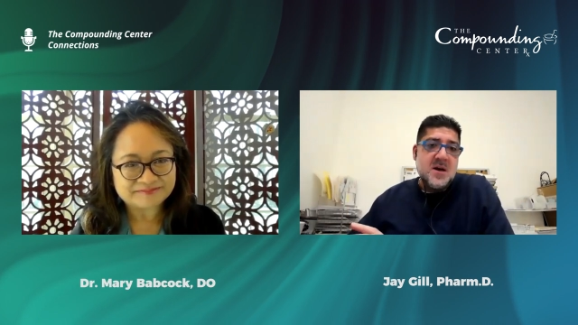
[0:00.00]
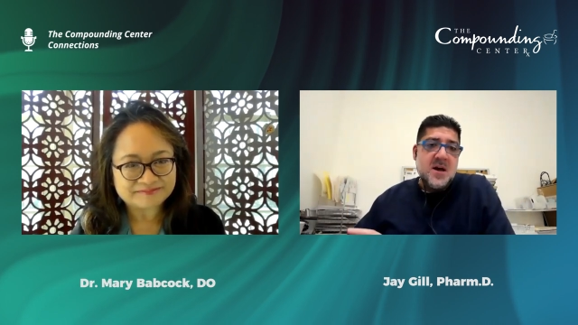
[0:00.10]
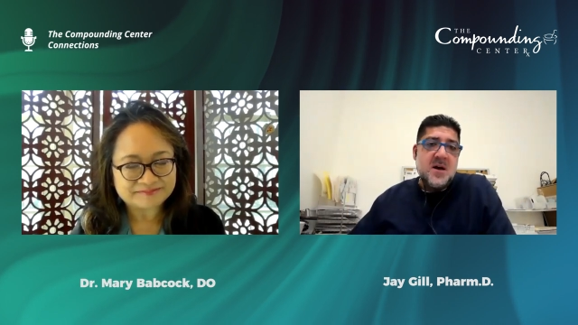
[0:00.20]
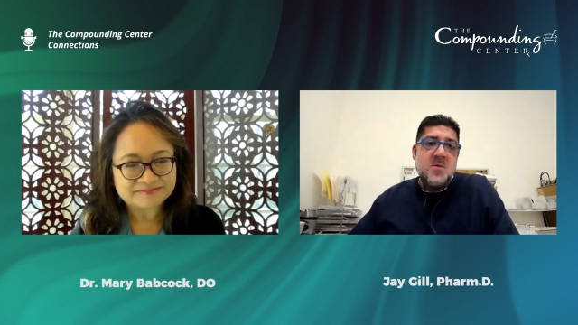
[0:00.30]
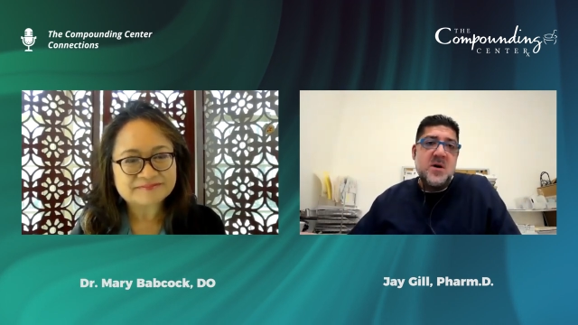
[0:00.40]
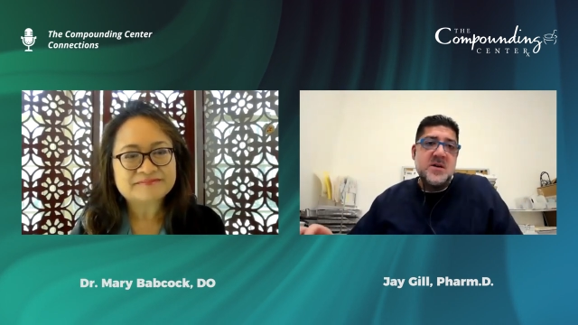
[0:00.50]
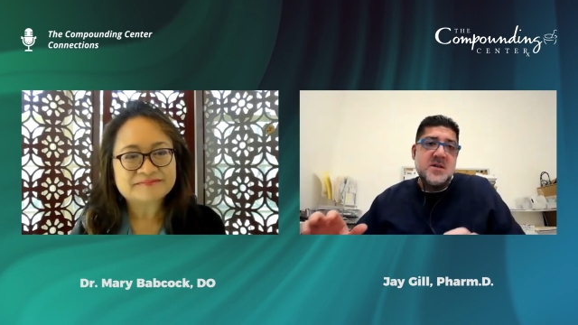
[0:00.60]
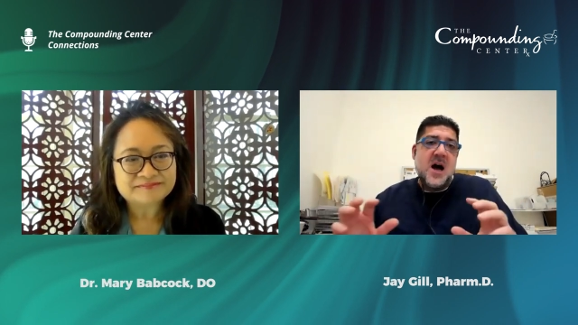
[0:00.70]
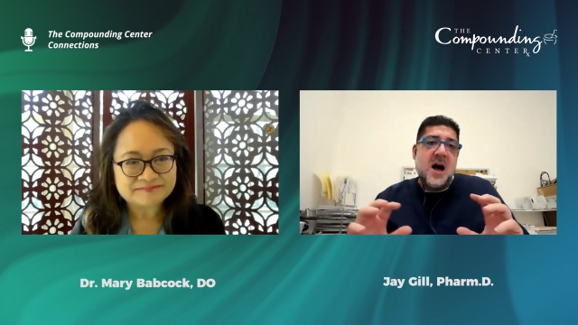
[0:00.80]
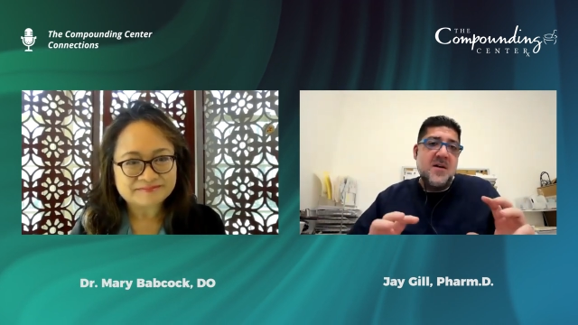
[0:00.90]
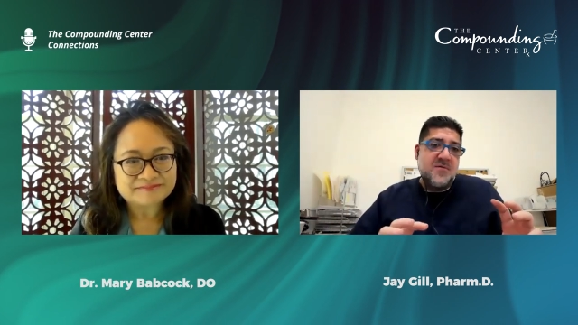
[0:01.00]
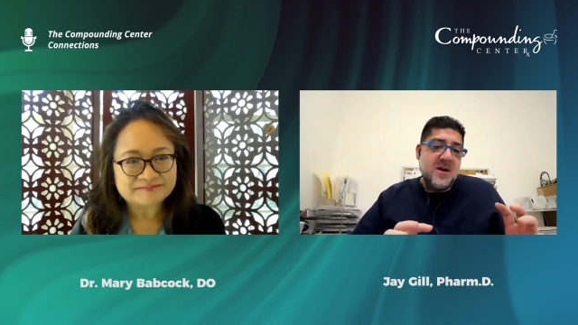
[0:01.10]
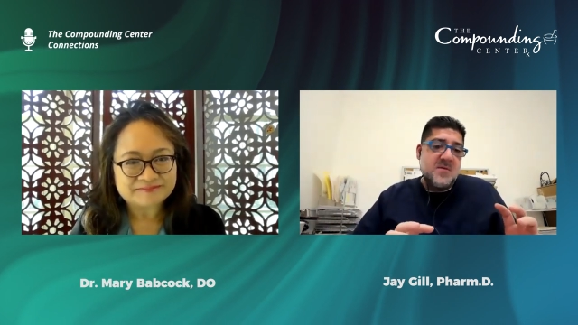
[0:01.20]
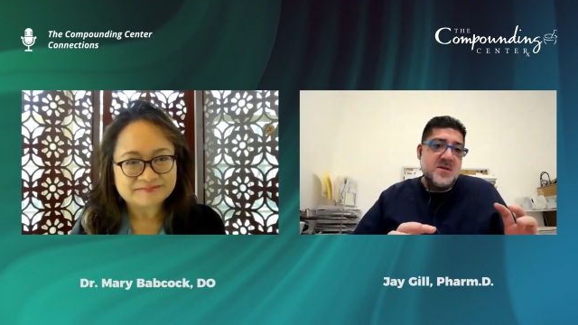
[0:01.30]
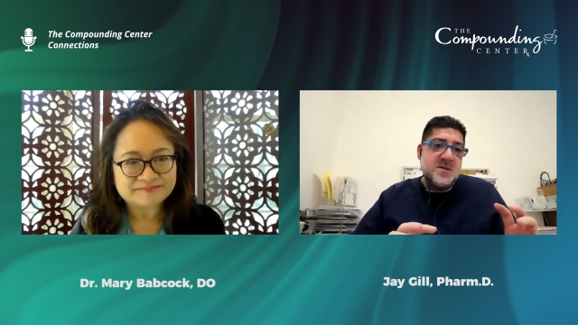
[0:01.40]
Speaker 1: and what is the high
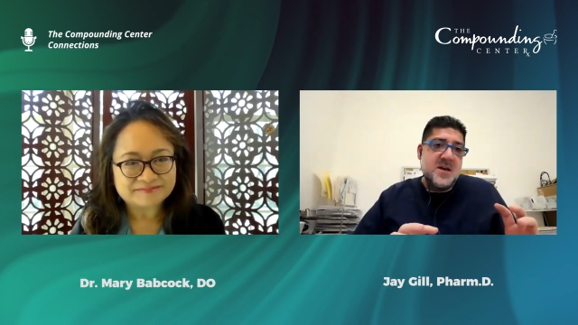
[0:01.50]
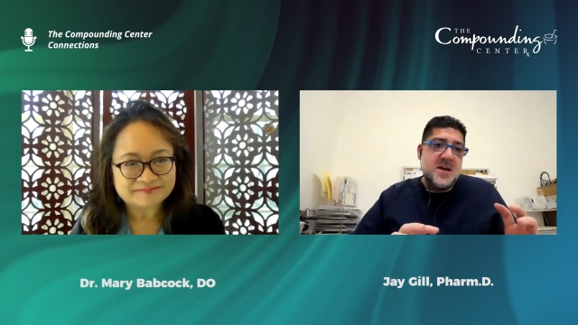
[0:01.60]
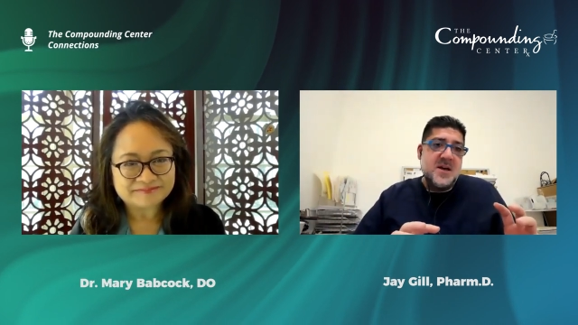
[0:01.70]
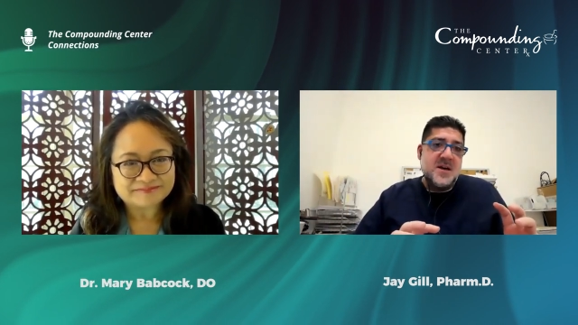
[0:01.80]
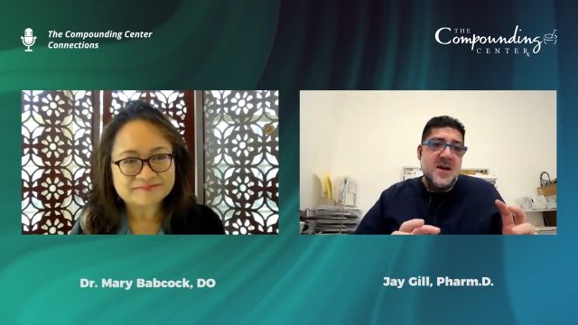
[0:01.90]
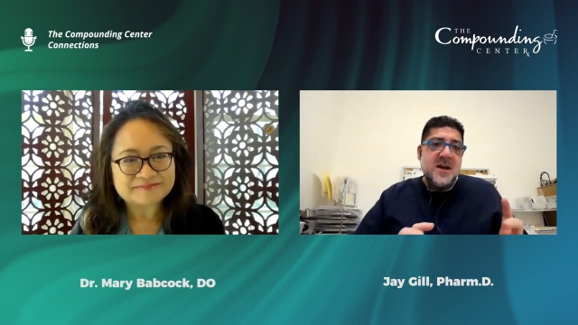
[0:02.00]
frequency?